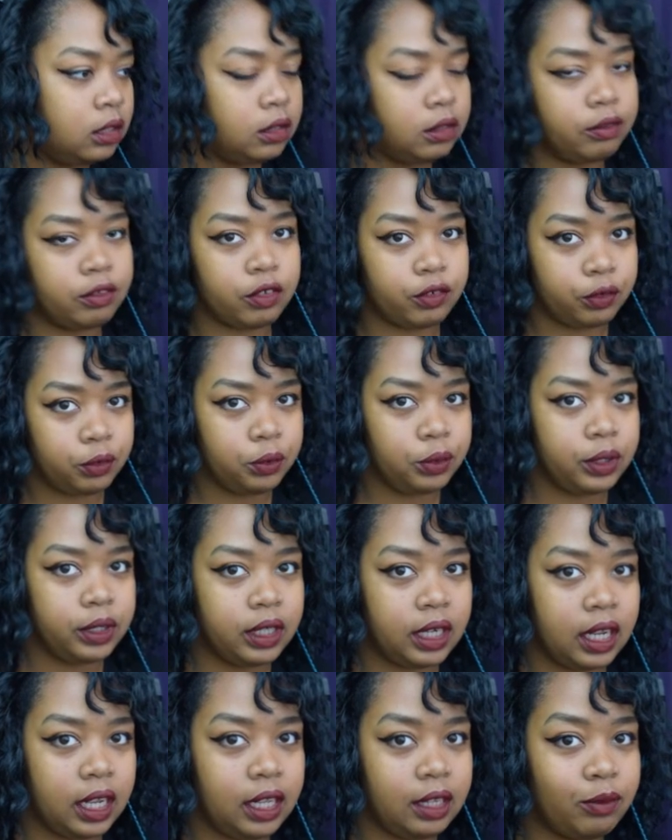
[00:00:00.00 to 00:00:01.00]
for food.
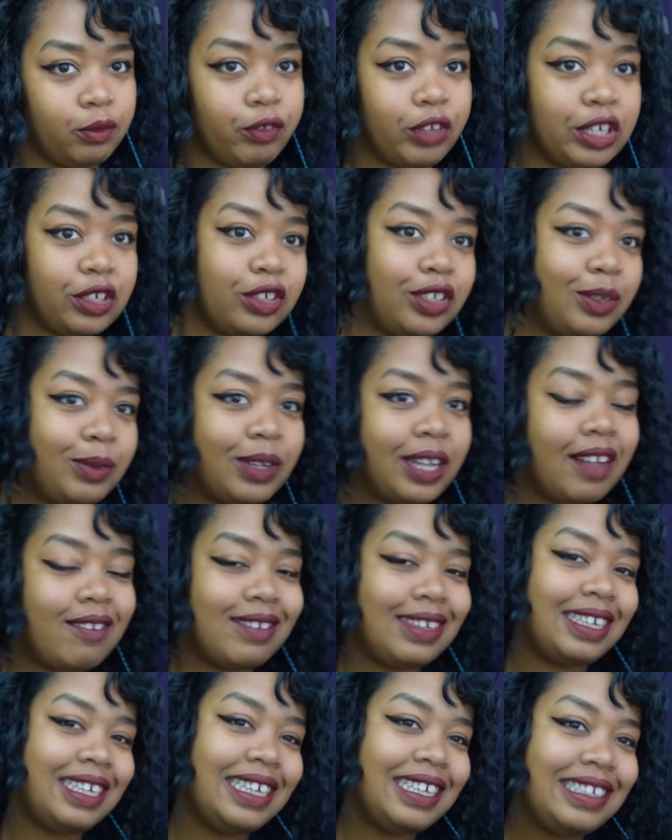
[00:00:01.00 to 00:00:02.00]
And eventually we'll have
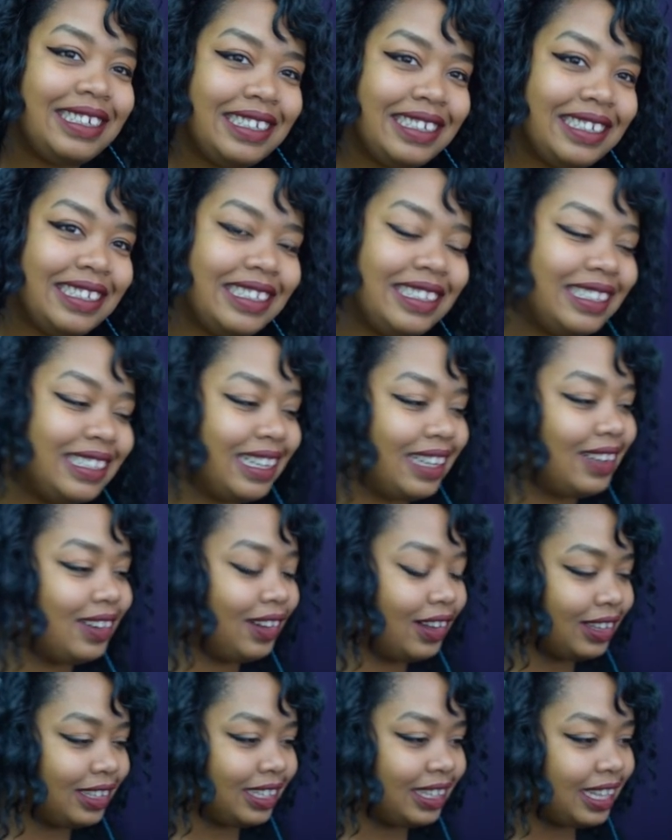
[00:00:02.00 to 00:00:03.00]
a kitchen and
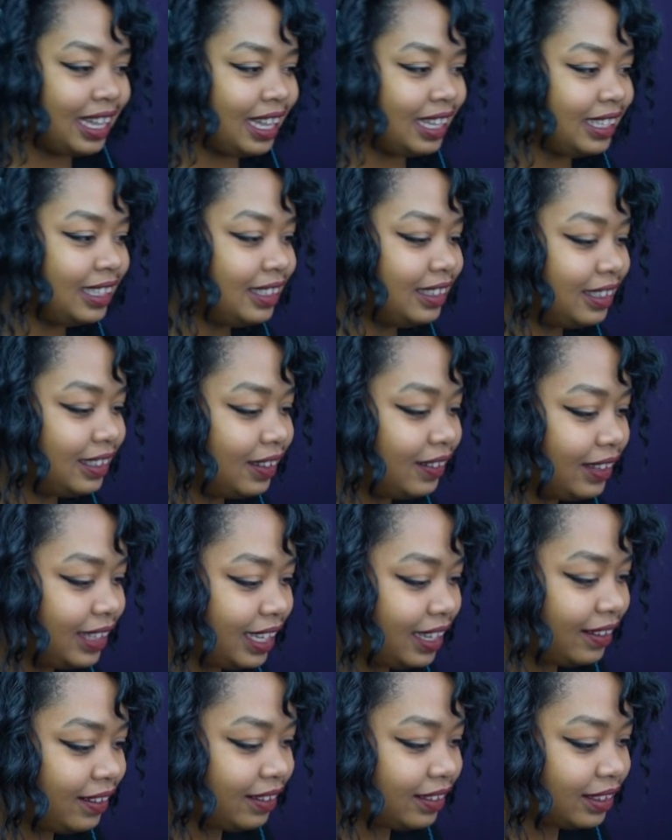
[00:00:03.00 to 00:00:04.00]
all of that. It's so
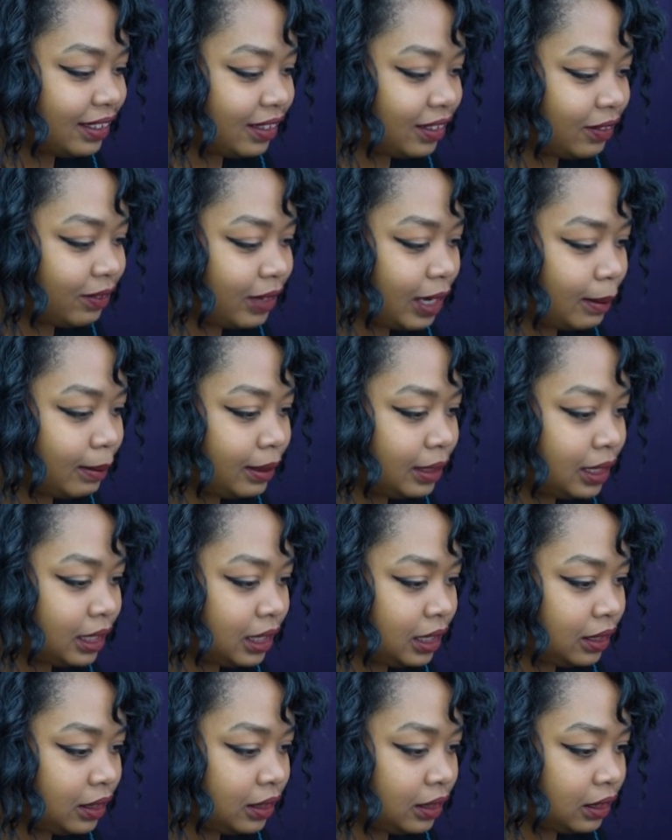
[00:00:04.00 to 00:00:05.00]
cute. So
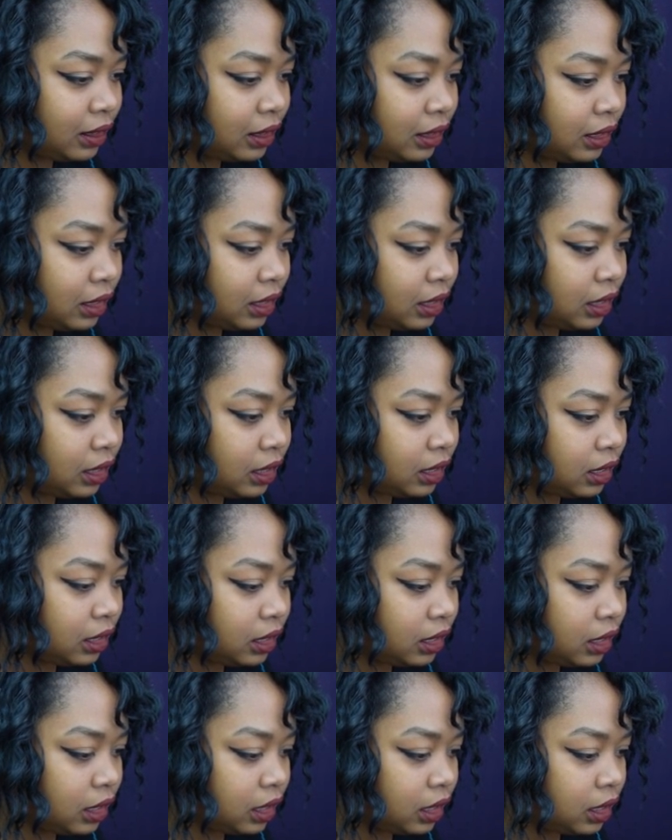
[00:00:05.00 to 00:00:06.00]
fabricate
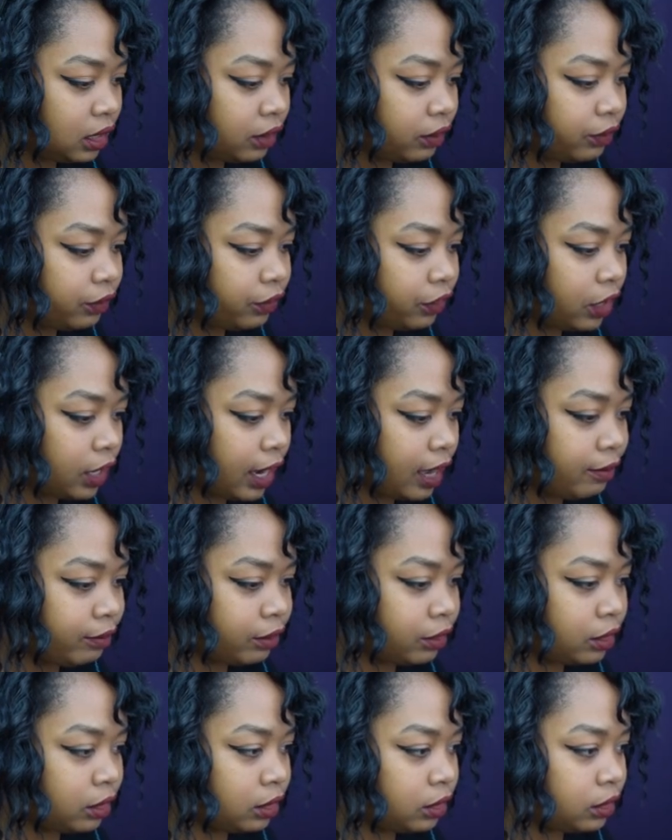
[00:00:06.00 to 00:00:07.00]

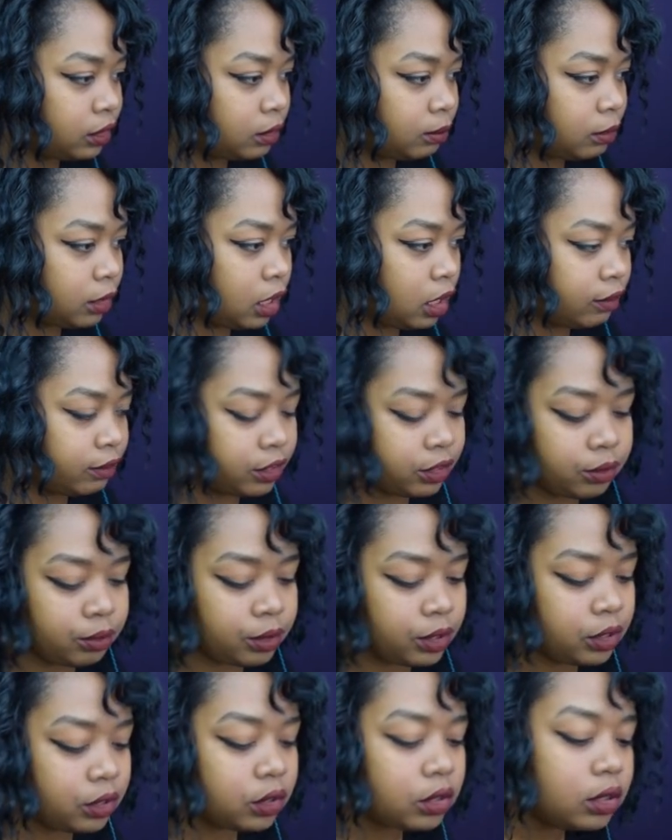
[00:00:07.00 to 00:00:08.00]
forever some novice
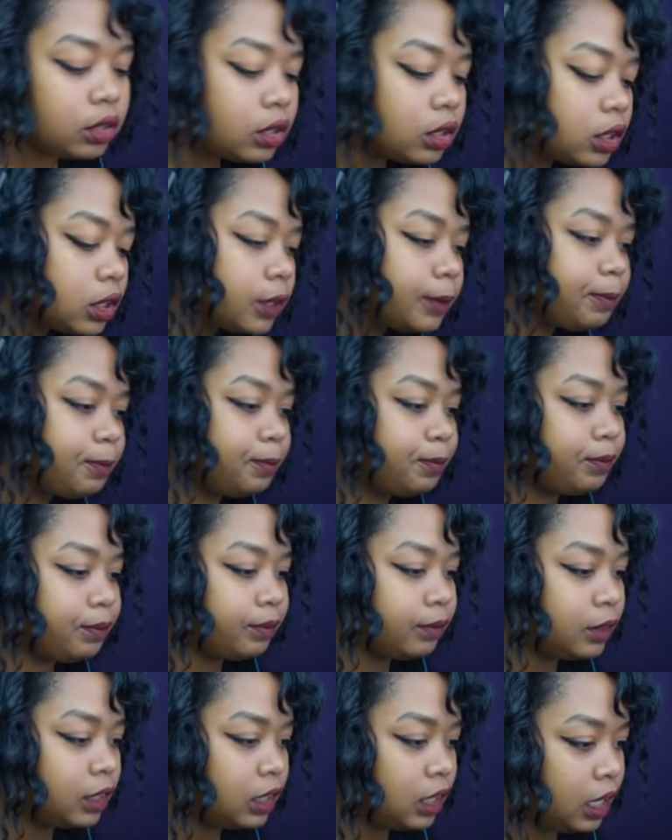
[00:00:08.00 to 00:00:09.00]
research.
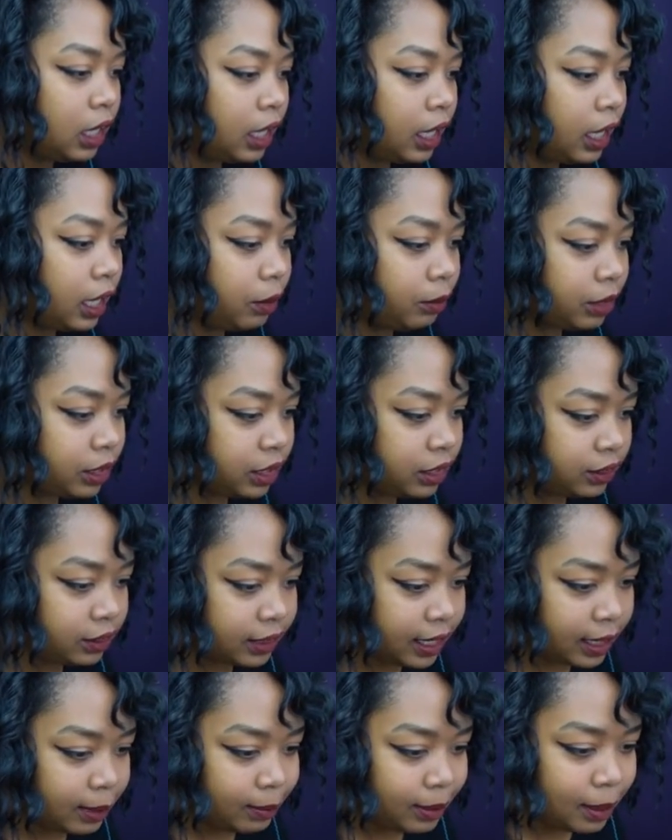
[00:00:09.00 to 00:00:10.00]
And we're gonna
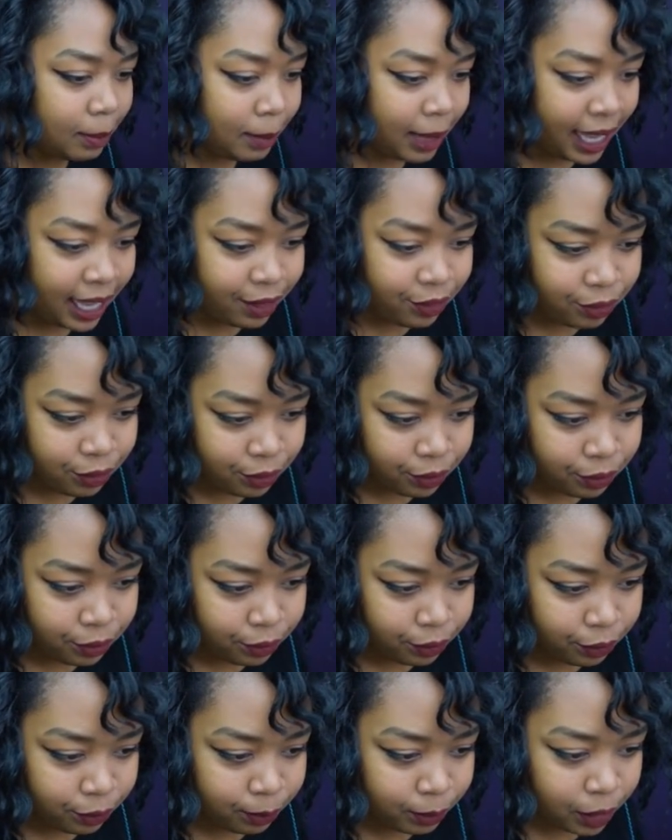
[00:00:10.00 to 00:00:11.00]
set up the
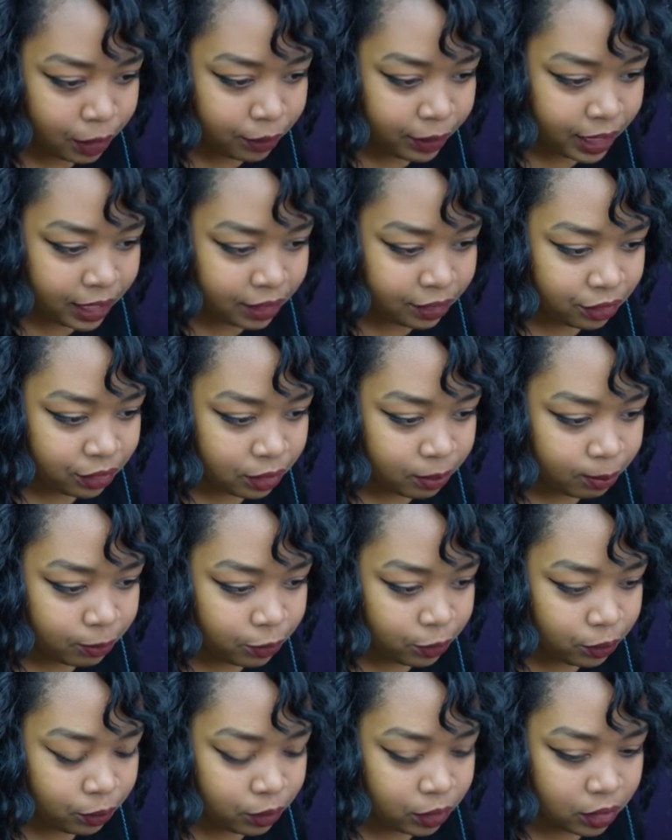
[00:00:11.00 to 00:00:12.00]
bedroom. Oh, hey, there's some
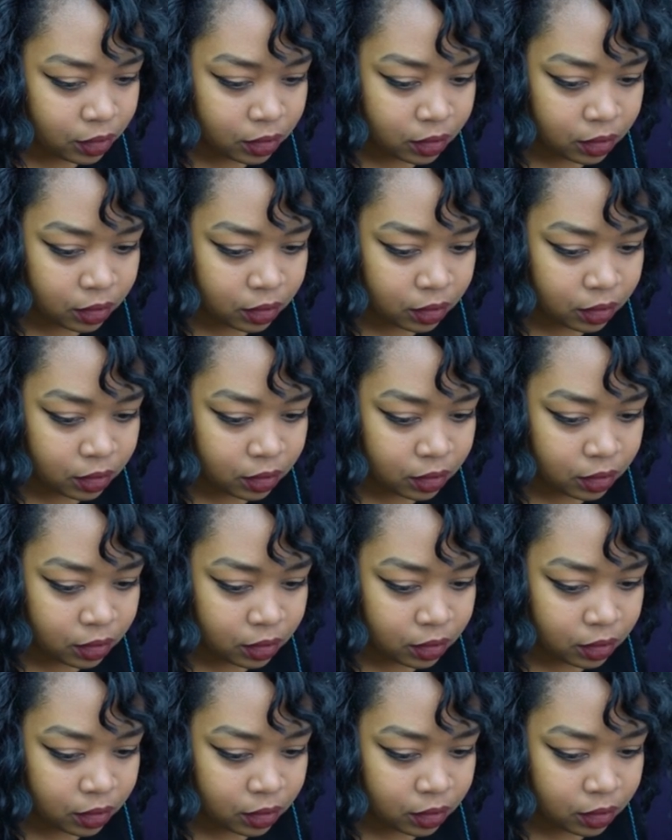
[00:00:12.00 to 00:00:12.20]
food.